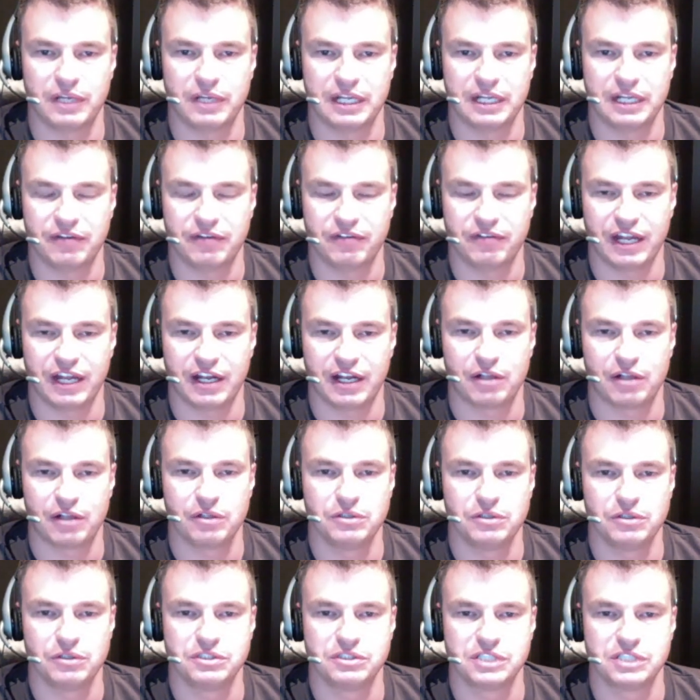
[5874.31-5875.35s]
and if that
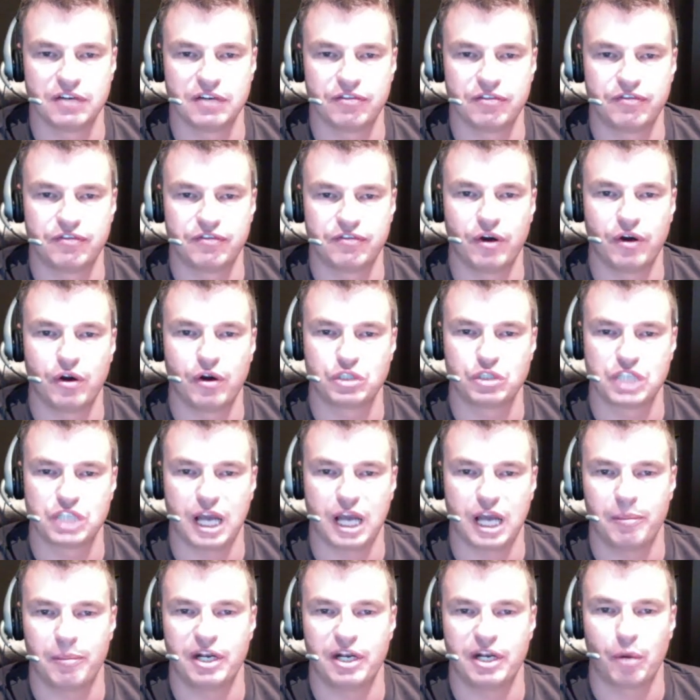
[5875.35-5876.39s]
includes
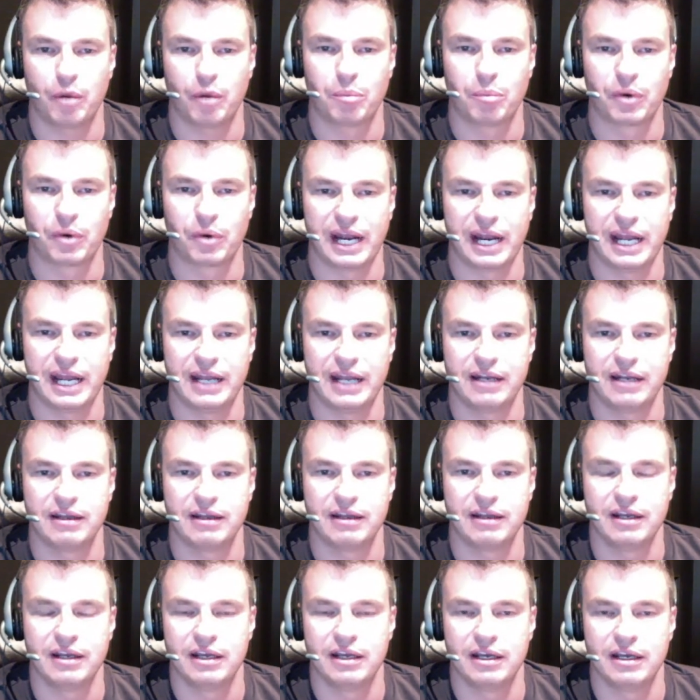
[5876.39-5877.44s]
photoshopping our brand
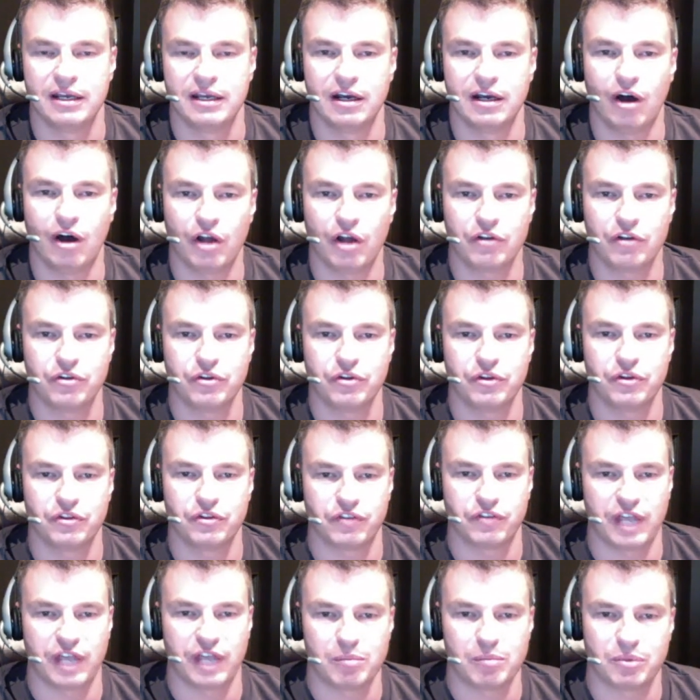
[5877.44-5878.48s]
onto the
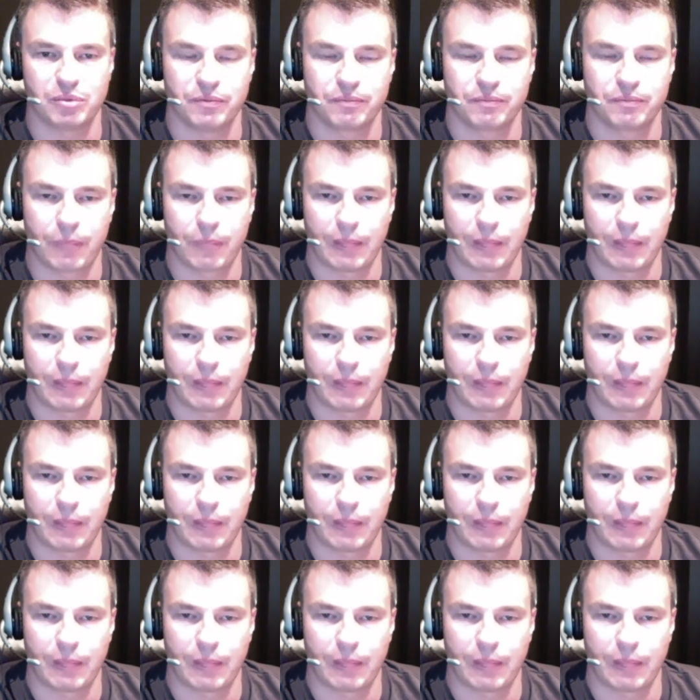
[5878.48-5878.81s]
sample.